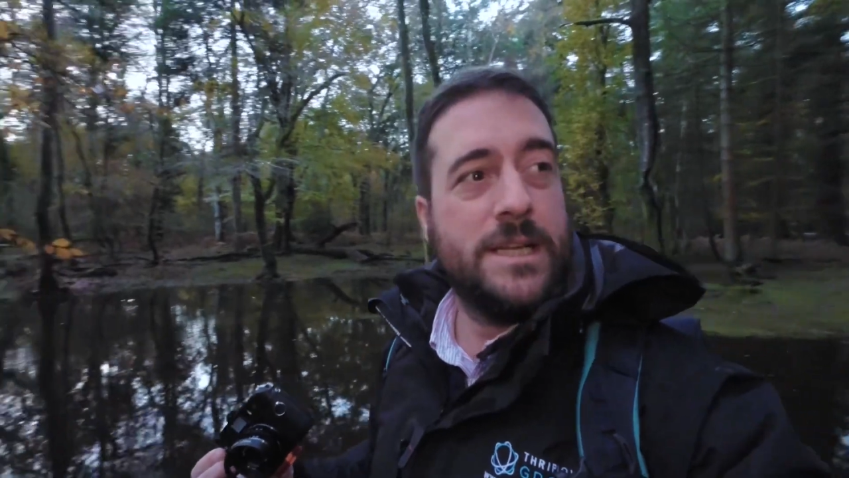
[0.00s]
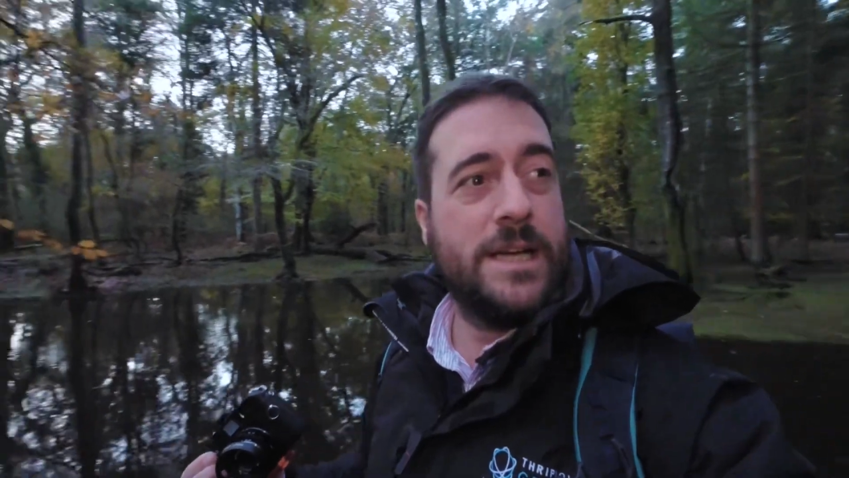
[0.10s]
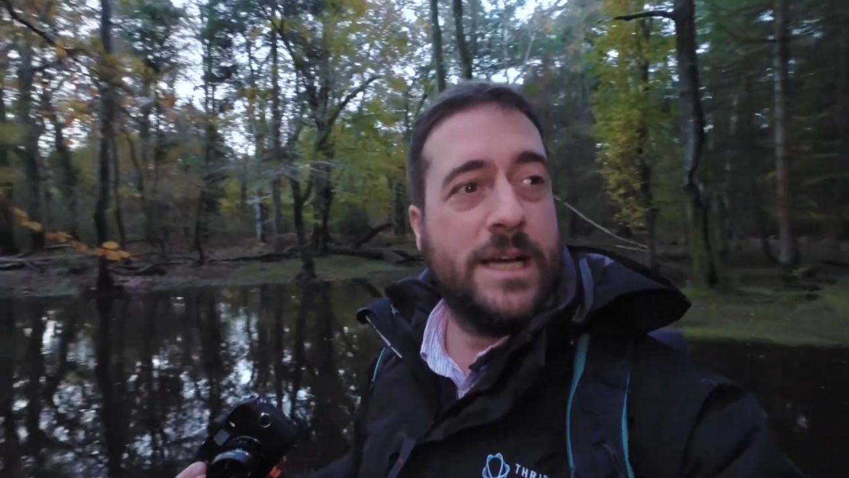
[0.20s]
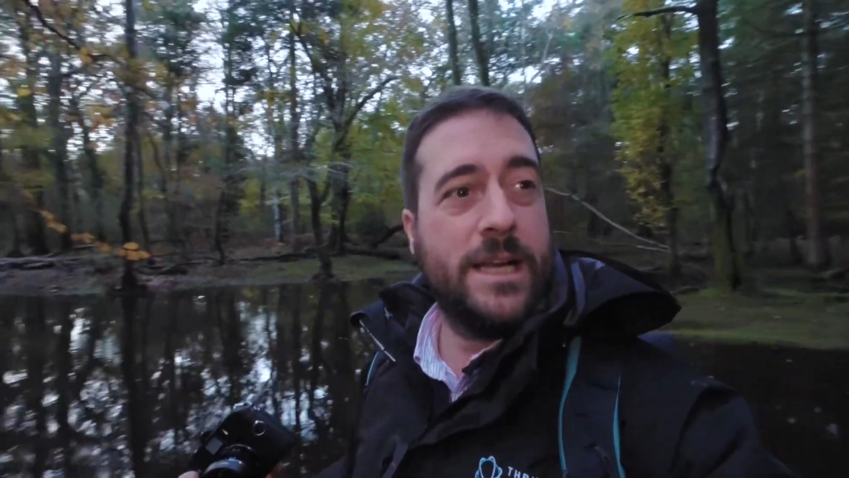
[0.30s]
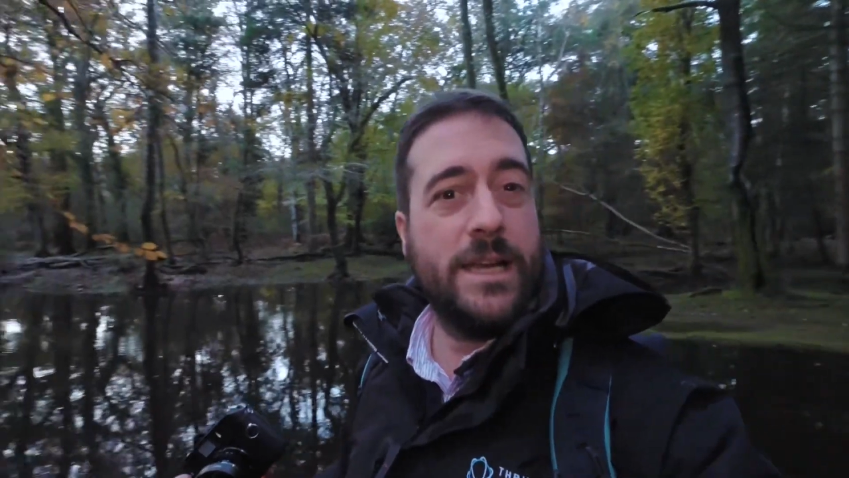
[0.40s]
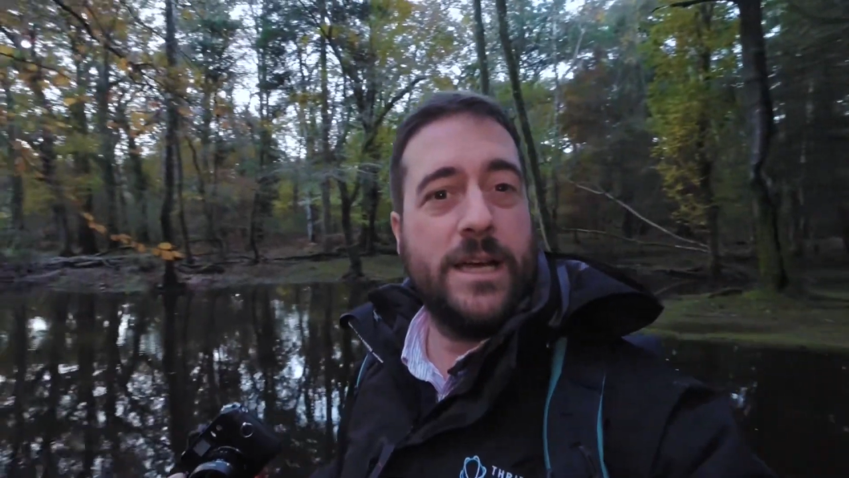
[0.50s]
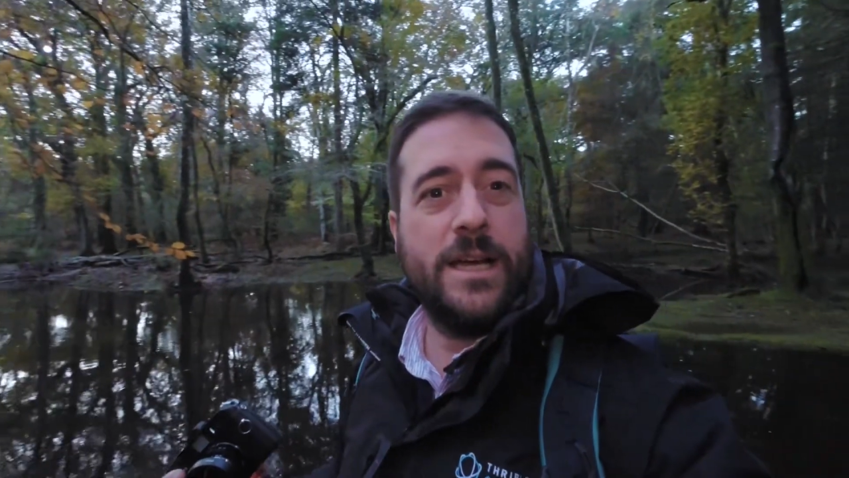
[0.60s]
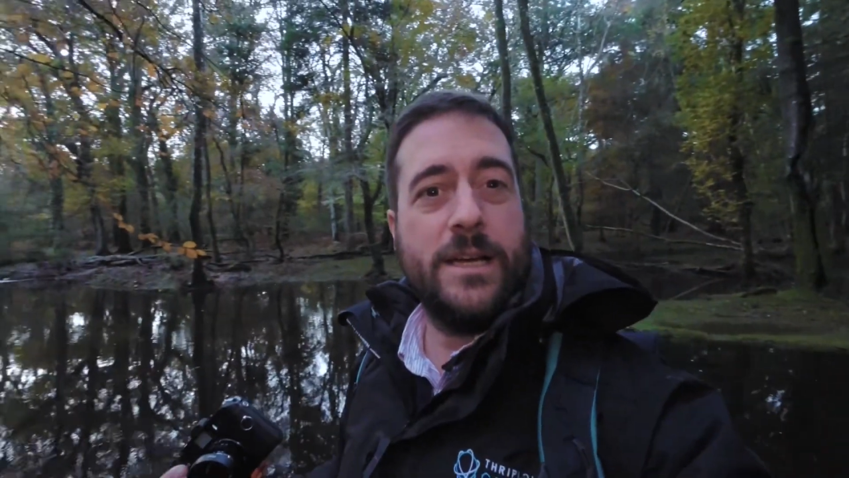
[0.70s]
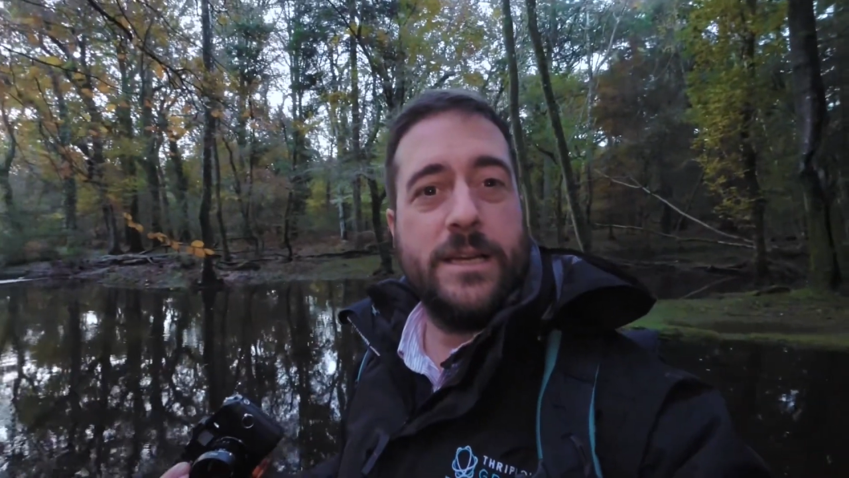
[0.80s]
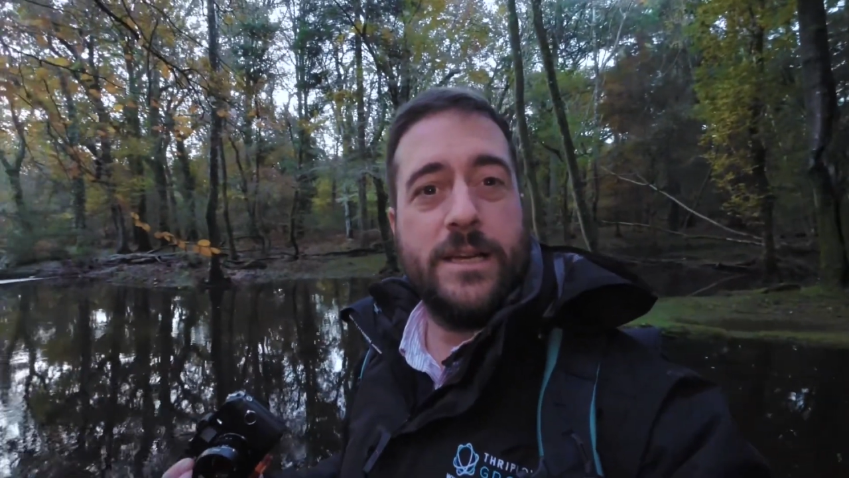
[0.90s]
And
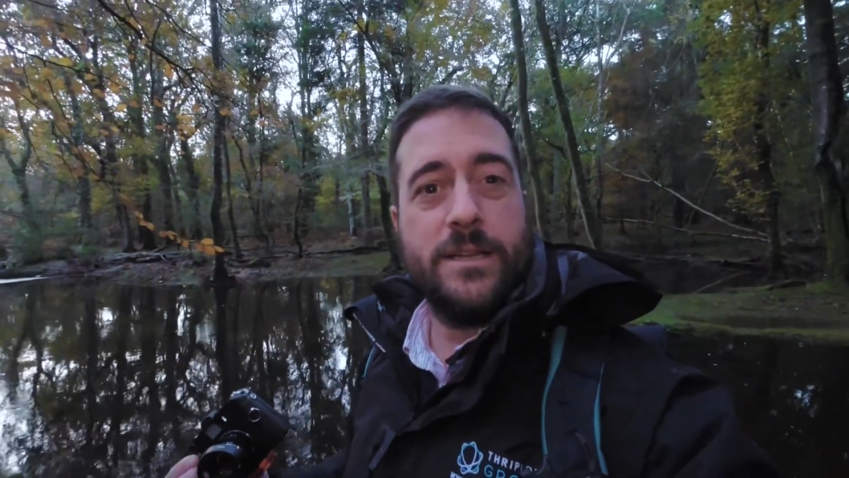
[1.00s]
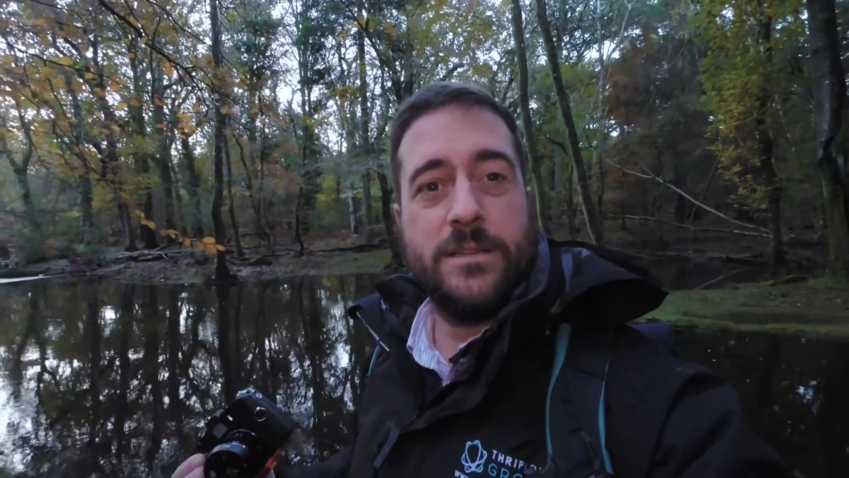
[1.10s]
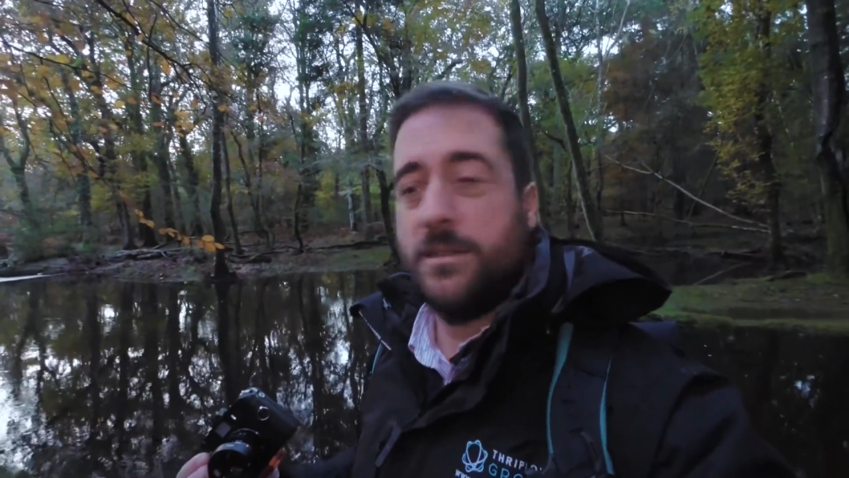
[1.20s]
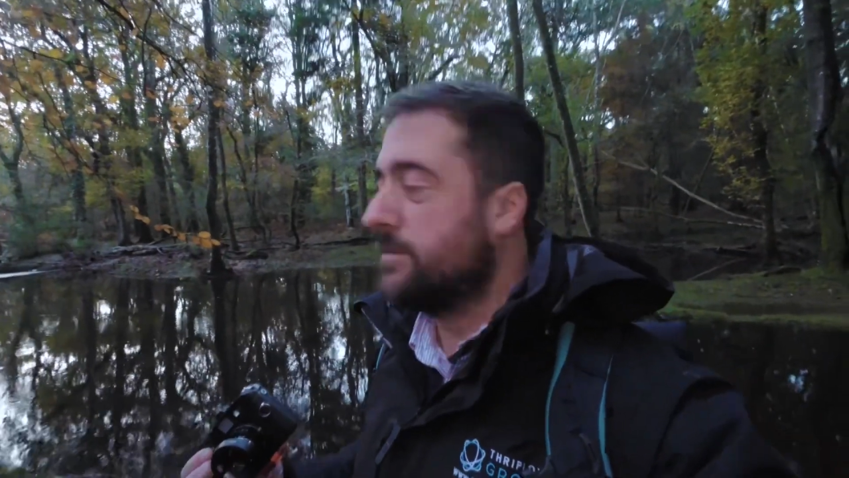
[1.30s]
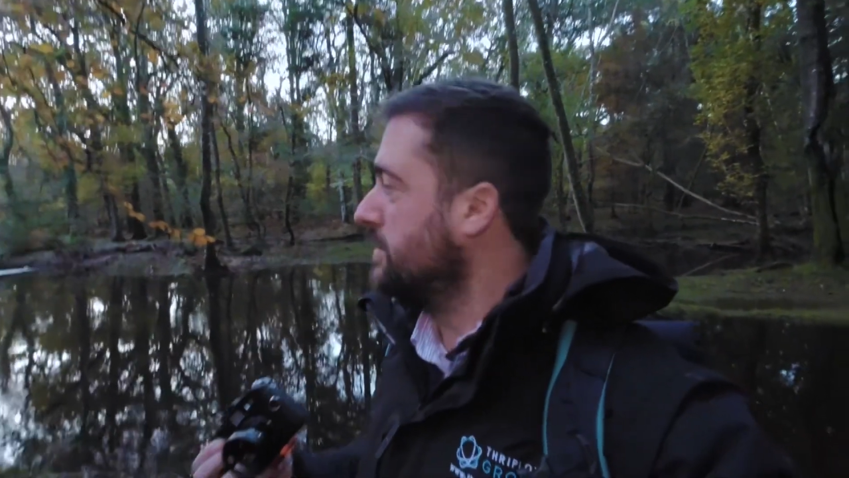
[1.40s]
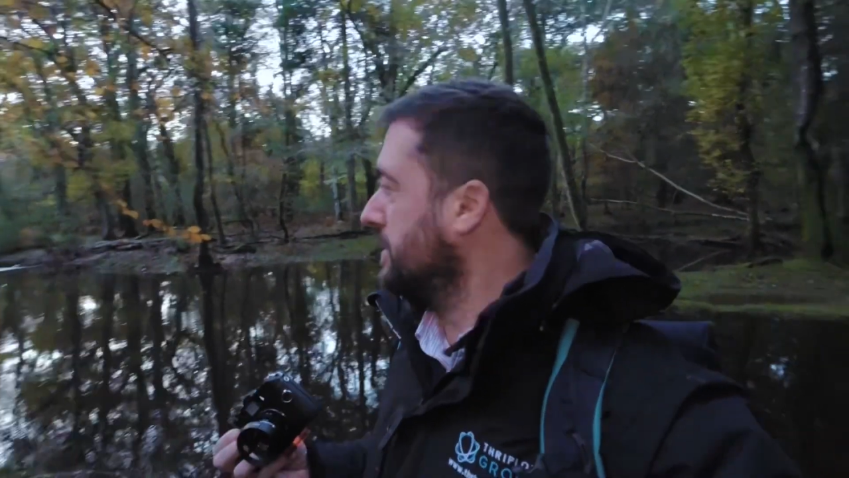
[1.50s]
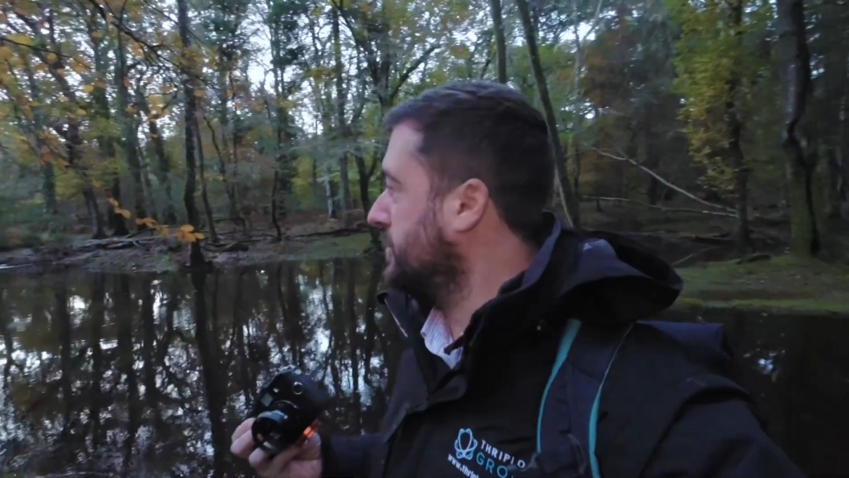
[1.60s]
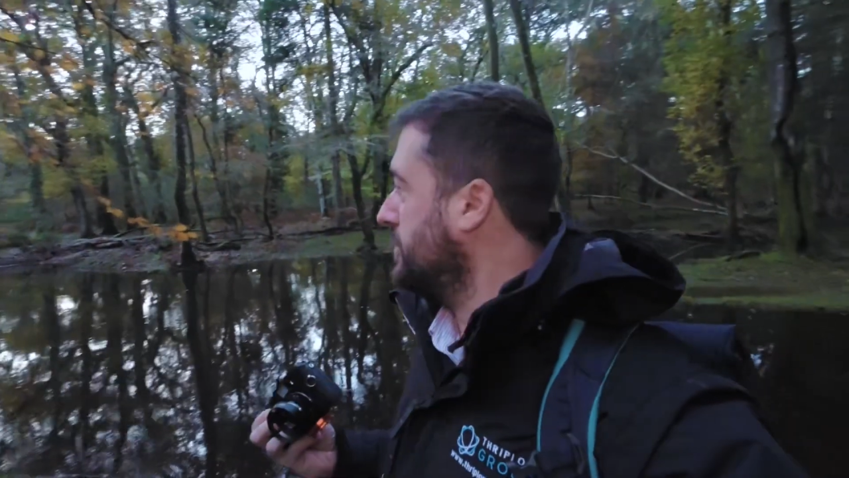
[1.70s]
yeah, it's